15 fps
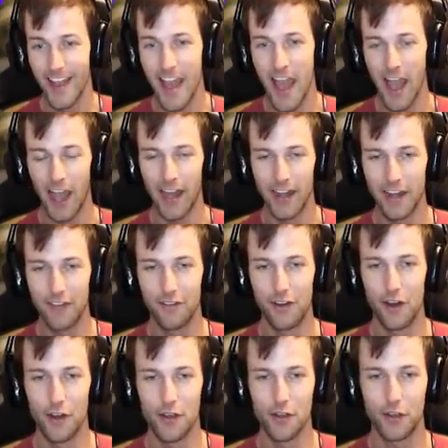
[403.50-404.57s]
I didn't
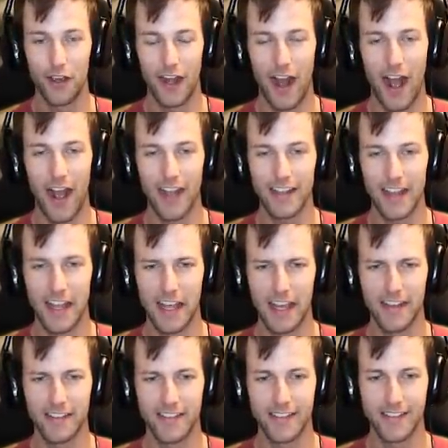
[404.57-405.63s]
even know you could hide like
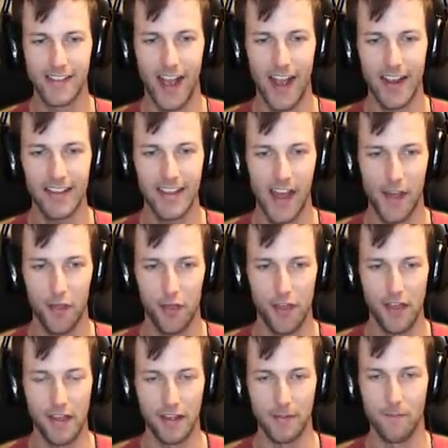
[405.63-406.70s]
inside that
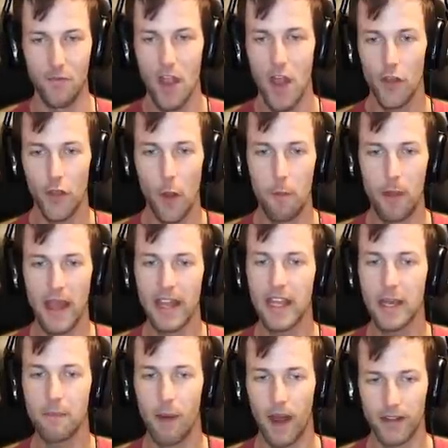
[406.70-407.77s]
thing. The
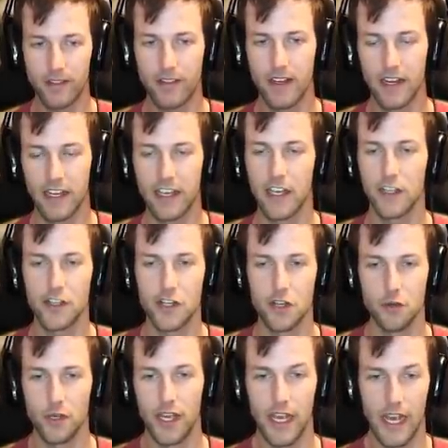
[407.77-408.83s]
piggy bot's gonna get you.
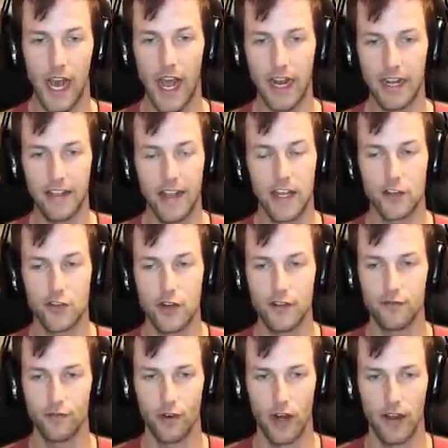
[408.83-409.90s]
You can't hide in that
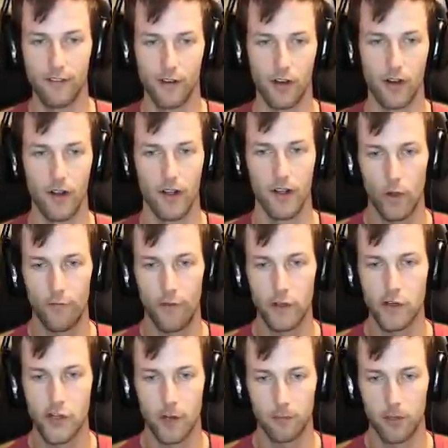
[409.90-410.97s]
tree forever. What if I
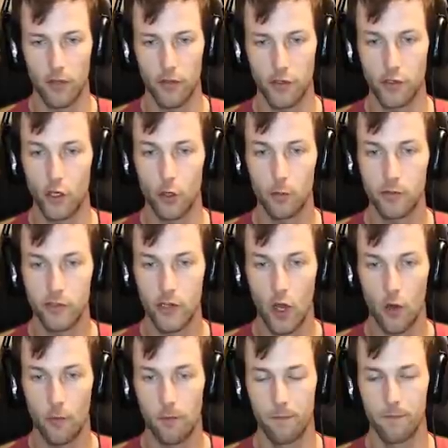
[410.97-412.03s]
jumped on the
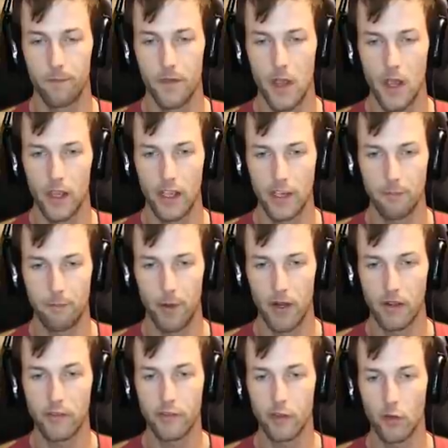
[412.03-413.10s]
tombstone? Can
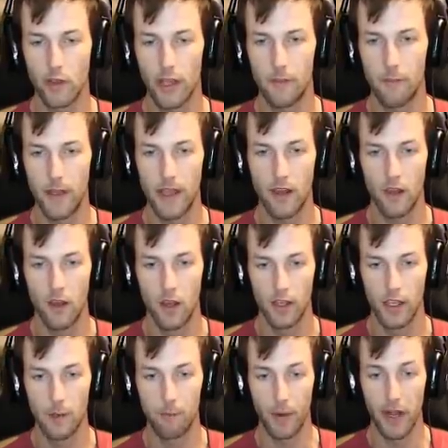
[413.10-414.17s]
Bunny still get me?
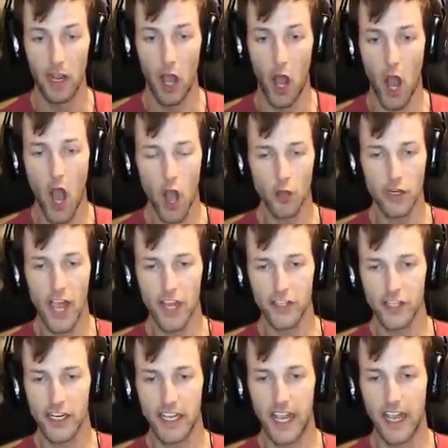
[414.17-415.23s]
Can Bunny? Oh yeah,
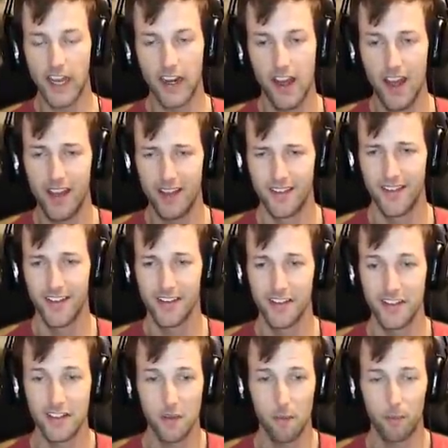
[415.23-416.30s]
she can.
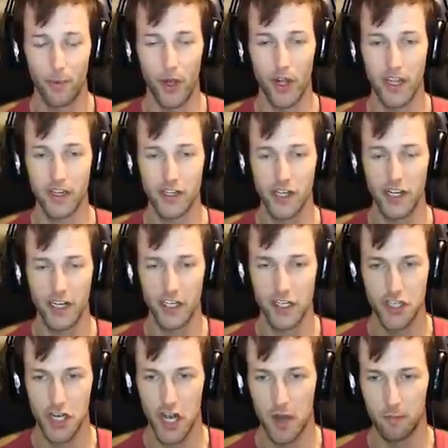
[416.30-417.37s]
She's a bunny, she can
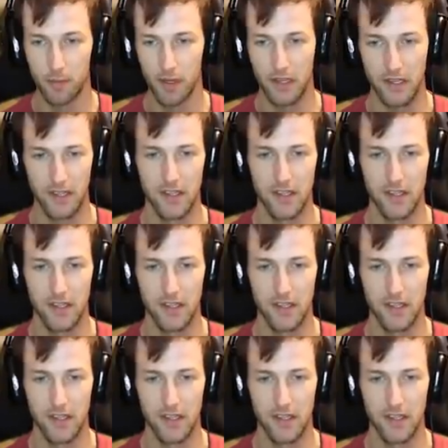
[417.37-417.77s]
jump.